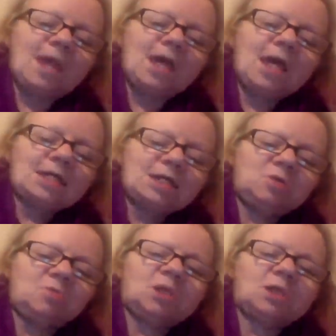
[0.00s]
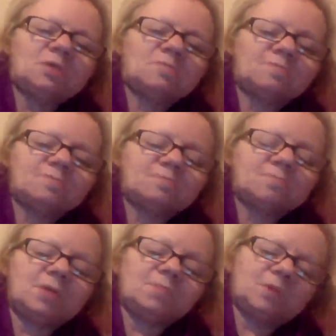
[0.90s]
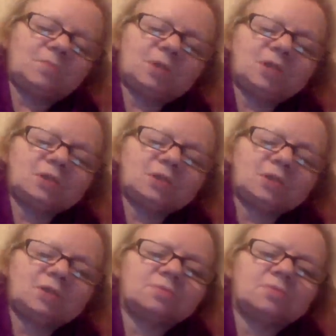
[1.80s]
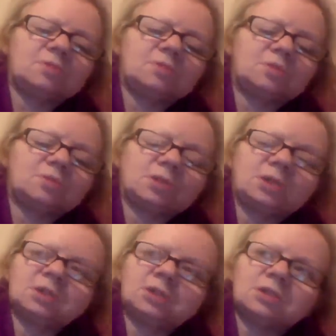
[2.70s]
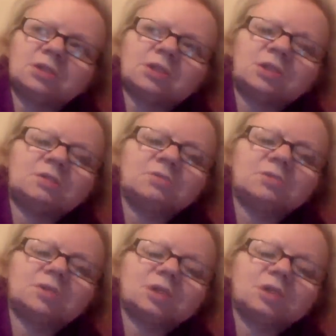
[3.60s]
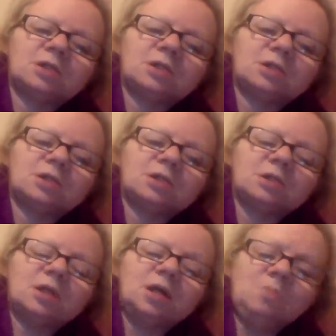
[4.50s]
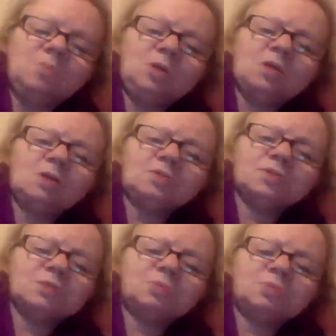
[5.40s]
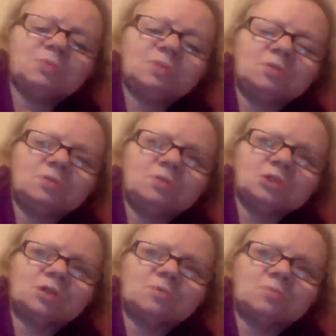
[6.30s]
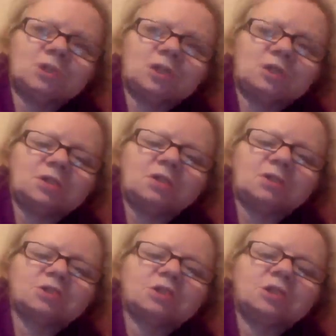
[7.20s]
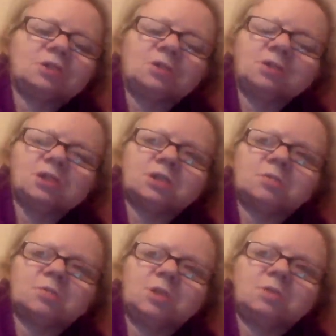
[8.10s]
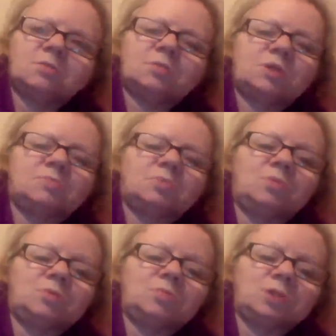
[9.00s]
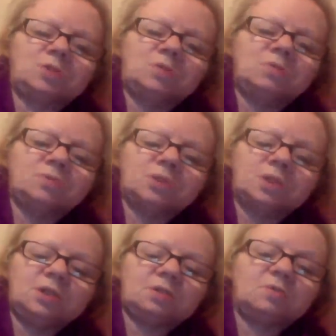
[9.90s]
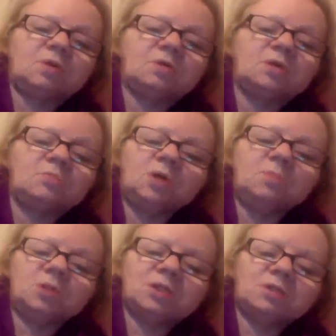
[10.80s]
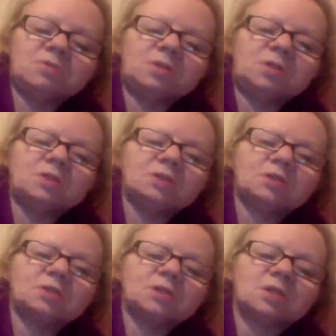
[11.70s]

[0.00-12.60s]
Anyway, my mum had to go through a lot of things herself. I said before, a long time ago, last year, I said I work with people and I've been awfully. I know my bloody rights.